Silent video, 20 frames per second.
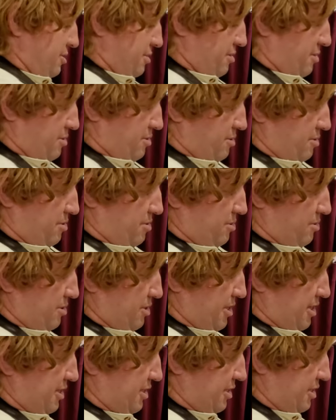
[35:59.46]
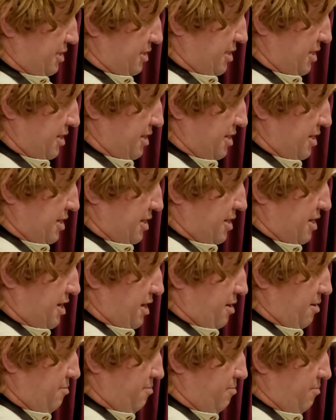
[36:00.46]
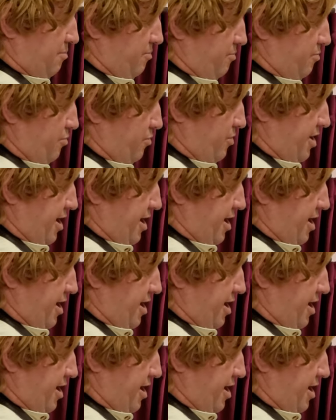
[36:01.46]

Oh, let's come.